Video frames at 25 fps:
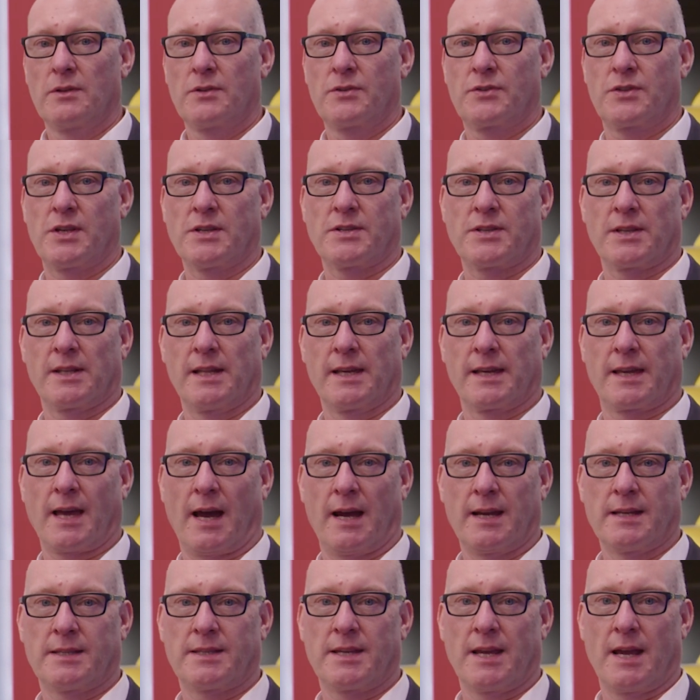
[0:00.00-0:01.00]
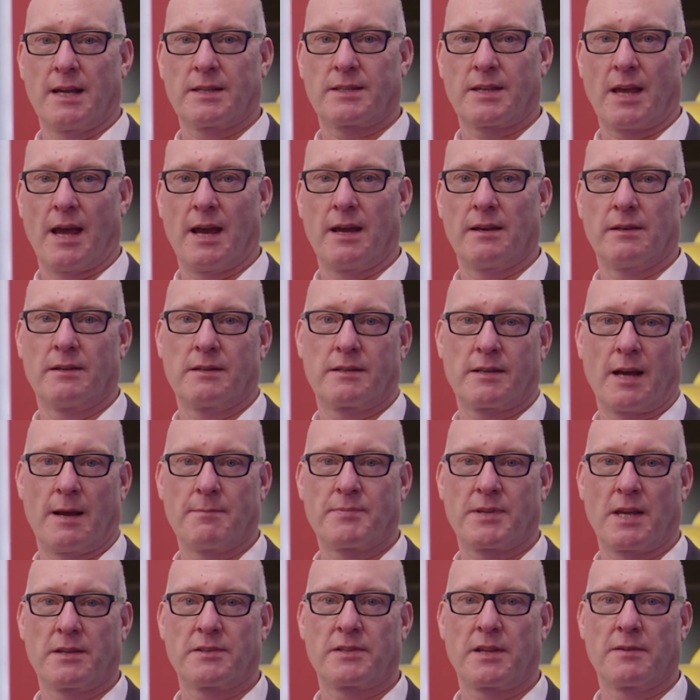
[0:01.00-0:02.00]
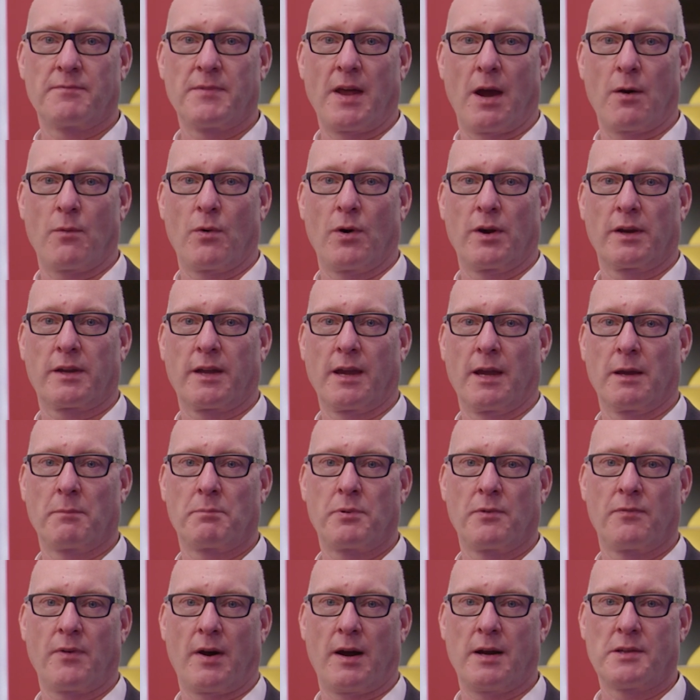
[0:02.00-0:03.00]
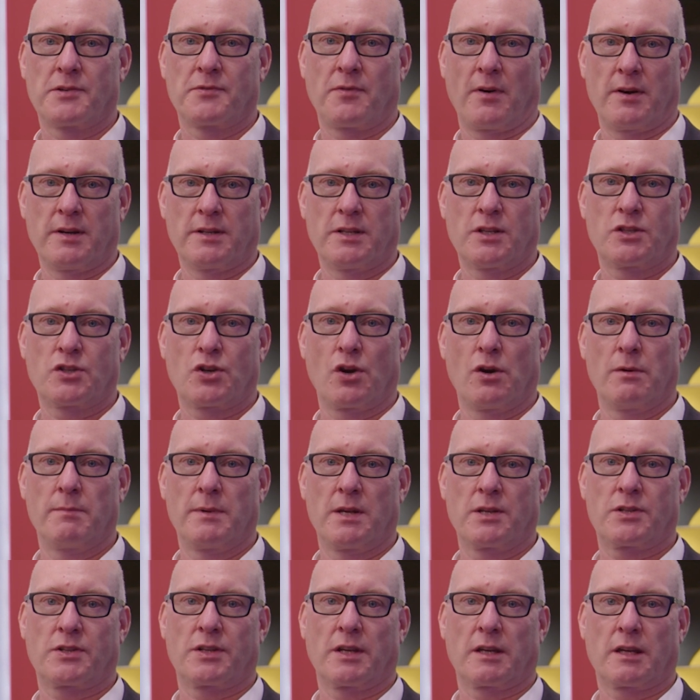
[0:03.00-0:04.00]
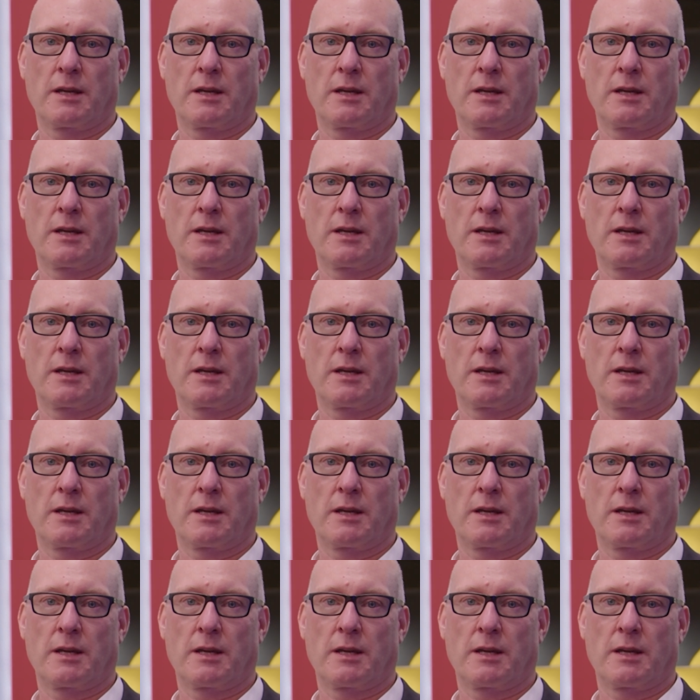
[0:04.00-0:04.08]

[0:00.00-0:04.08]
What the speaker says: CC-Link IETSN and time-sensitive networking provides very deterministic